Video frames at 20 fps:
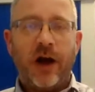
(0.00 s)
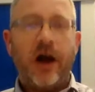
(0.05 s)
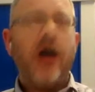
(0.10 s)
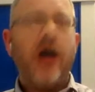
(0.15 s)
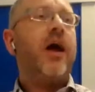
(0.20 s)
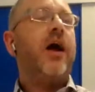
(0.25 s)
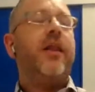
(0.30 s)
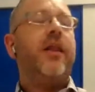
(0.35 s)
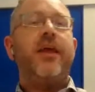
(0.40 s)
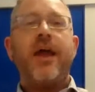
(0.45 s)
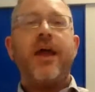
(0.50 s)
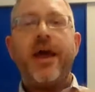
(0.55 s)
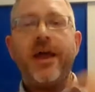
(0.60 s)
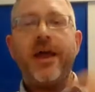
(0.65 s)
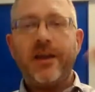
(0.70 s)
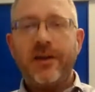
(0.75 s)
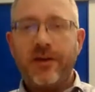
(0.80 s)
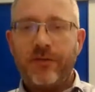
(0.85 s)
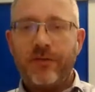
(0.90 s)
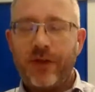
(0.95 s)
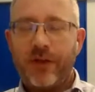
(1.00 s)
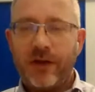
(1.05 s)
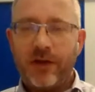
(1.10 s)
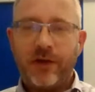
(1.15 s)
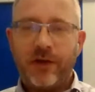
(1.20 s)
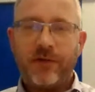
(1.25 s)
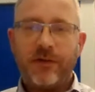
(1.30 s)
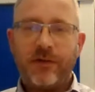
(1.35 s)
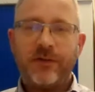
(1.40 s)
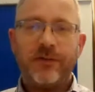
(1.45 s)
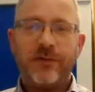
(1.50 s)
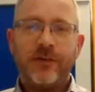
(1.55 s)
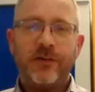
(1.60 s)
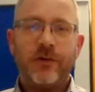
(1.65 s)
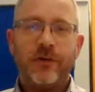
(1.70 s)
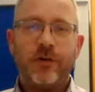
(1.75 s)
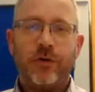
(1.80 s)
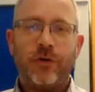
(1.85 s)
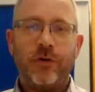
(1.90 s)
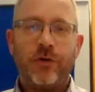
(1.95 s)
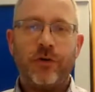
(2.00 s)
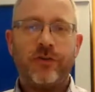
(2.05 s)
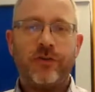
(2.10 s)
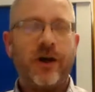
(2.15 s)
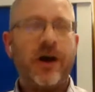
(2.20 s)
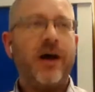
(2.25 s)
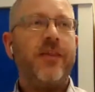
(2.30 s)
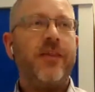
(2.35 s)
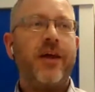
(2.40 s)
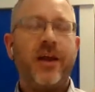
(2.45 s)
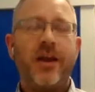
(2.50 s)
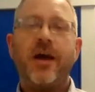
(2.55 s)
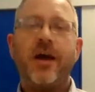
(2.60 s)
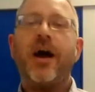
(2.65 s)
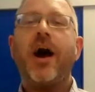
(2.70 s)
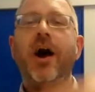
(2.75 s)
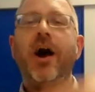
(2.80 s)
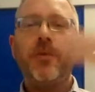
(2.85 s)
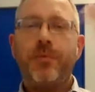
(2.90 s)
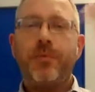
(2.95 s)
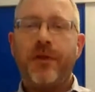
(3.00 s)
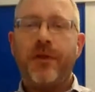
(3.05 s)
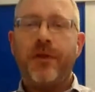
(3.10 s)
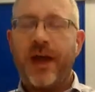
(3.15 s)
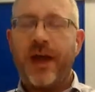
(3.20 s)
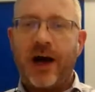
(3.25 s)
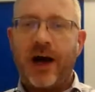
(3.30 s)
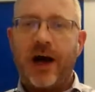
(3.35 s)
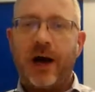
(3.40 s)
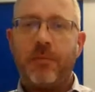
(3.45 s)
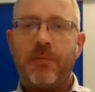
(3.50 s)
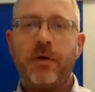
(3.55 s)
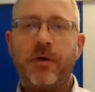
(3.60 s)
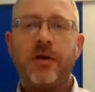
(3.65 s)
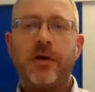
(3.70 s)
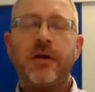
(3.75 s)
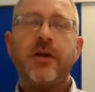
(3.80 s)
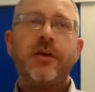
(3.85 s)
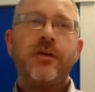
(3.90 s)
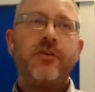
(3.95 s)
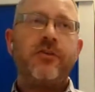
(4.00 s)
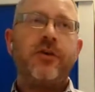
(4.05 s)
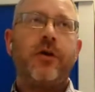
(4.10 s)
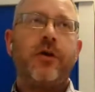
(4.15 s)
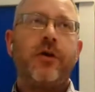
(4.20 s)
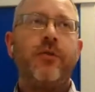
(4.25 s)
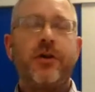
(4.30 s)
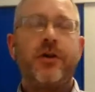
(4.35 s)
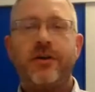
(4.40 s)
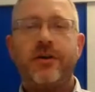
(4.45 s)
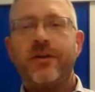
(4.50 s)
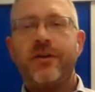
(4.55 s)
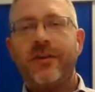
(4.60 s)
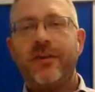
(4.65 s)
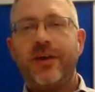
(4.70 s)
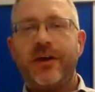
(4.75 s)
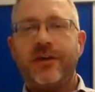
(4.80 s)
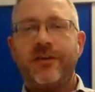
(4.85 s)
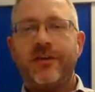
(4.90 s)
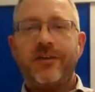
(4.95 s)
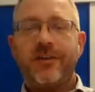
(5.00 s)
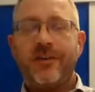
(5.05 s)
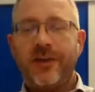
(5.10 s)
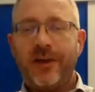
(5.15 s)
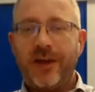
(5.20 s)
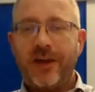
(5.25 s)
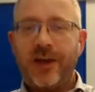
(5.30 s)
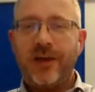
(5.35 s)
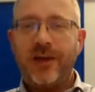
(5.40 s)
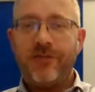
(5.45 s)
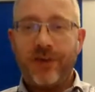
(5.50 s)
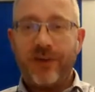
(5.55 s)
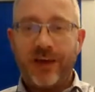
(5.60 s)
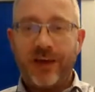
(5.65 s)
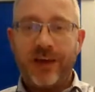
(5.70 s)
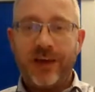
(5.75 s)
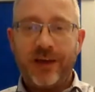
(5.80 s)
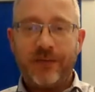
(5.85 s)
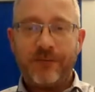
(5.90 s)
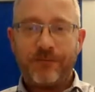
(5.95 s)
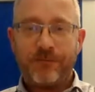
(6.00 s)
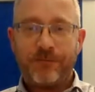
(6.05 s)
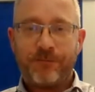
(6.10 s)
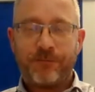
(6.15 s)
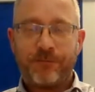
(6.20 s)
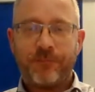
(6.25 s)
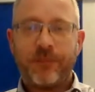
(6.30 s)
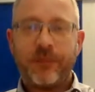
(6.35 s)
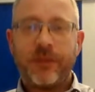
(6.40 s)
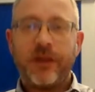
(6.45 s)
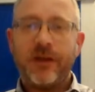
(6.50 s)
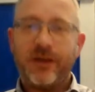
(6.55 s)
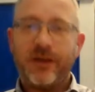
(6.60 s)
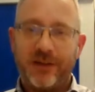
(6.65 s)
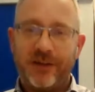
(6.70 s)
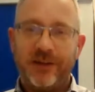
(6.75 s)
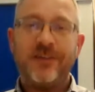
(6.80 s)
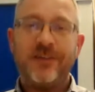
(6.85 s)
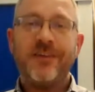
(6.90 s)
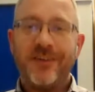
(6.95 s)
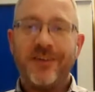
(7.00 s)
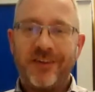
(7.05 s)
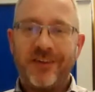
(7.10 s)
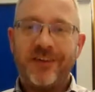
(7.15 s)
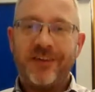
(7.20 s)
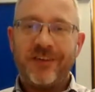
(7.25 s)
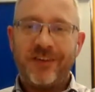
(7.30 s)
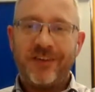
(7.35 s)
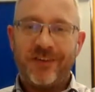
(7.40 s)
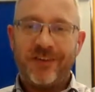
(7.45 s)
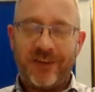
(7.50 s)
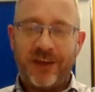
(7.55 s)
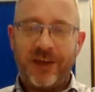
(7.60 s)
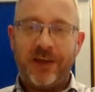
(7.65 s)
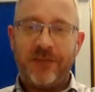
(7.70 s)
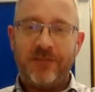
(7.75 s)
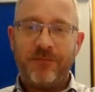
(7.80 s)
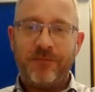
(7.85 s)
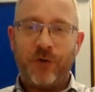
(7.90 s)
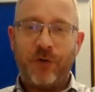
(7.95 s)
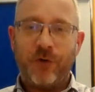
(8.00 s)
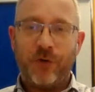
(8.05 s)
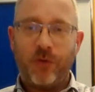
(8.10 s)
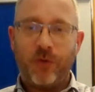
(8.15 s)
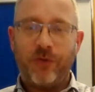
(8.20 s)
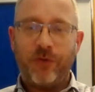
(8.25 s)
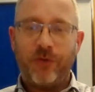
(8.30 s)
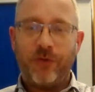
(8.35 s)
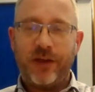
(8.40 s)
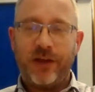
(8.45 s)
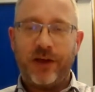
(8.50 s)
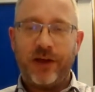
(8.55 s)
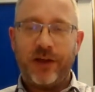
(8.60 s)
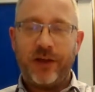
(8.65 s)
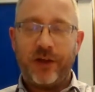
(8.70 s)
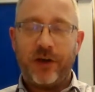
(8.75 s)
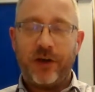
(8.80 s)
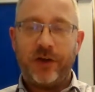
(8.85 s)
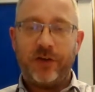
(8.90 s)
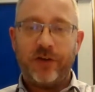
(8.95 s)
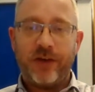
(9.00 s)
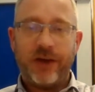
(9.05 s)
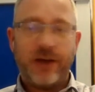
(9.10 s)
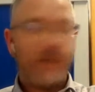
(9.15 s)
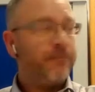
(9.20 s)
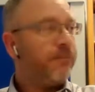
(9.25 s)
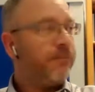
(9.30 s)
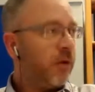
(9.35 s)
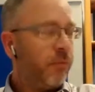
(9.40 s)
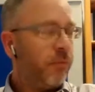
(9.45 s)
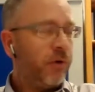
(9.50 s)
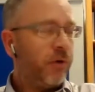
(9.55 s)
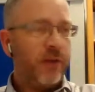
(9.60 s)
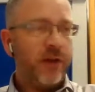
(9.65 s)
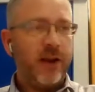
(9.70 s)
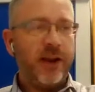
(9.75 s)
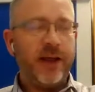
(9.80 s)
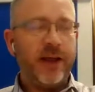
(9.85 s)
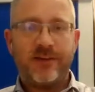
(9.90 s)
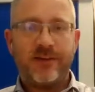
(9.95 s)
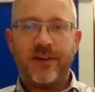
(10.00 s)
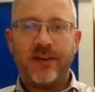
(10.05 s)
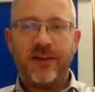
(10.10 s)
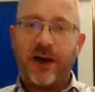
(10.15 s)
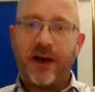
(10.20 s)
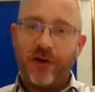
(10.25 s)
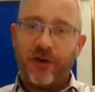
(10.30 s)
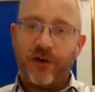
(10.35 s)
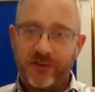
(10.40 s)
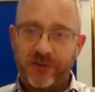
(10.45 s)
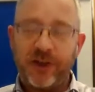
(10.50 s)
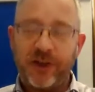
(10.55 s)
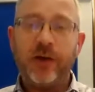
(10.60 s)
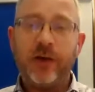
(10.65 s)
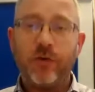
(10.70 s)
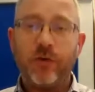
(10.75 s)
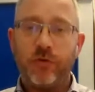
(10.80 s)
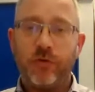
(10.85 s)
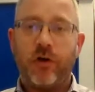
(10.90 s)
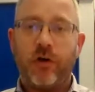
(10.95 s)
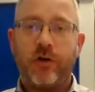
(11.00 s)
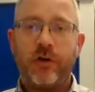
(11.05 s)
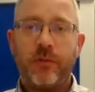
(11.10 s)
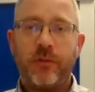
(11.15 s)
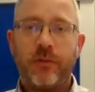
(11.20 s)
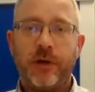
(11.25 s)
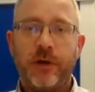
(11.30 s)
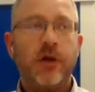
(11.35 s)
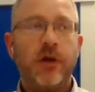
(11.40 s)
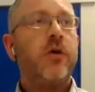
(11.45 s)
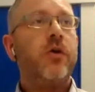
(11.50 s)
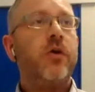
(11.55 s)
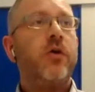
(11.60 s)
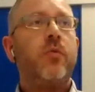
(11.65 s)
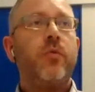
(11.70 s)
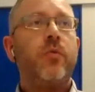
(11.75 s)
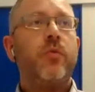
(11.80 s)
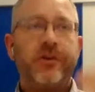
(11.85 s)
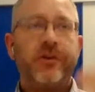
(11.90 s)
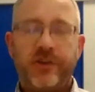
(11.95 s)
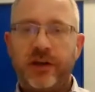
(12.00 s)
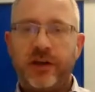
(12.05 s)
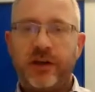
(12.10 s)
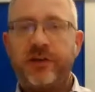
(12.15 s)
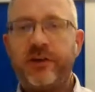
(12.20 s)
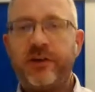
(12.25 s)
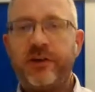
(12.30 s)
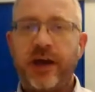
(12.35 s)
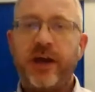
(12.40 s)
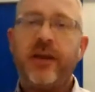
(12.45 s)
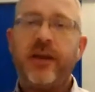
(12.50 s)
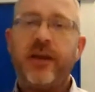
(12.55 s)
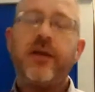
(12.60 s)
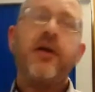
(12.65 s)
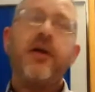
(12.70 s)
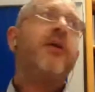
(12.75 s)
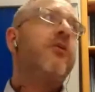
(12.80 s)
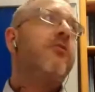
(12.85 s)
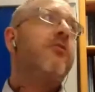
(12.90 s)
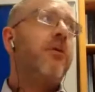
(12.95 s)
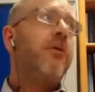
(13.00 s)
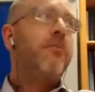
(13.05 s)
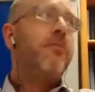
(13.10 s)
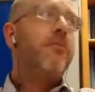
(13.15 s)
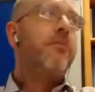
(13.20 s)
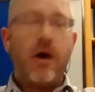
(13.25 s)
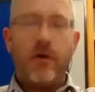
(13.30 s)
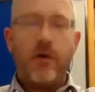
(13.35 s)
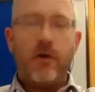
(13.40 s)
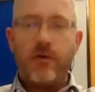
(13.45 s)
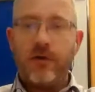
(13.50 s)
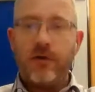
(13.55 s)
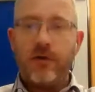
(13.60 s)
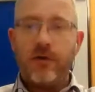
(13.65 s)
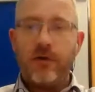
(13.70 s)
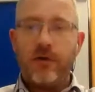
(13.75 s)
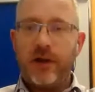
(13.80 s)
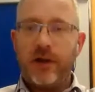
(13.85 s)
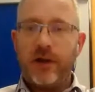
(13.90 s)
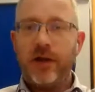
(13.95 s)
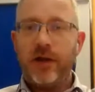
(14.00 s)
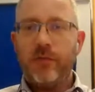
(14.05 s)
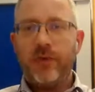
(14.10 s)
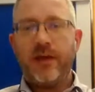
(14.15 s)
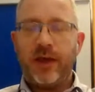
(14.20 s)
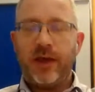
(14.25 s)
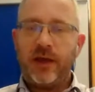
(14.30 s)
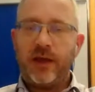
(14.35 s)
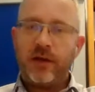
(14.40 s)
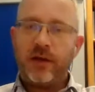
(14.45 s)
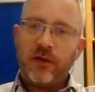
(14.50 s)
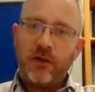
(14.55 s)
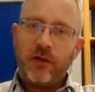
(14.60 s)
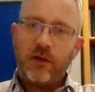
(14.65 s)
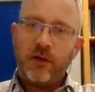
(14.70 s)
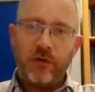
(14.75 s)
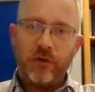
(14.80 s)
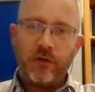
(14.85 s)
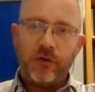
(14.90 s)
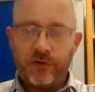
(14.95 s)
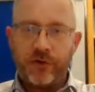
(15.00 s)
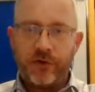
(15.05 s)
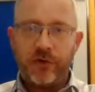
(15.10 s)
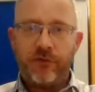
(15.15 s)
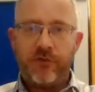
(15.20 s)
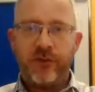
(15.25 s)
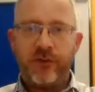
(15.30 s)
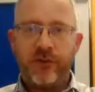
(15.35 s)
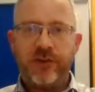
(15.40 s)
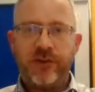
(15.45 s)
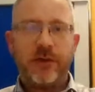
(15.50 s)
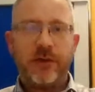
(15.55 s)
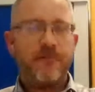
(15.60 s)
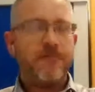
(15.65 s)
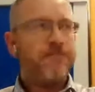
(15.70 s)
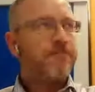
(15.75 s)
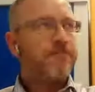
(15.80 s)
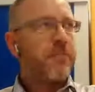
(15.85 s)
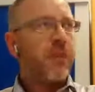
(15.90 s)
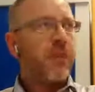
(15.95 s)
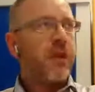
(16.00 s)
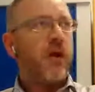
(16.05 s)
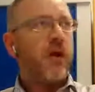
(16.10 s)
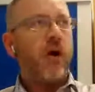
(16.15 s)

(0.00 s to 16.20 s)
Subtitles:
At the end of the course, I then open that up so that the EV can see all of the content, put the links to that on a single document, which is then shared remotely with the EV. No need for a visit.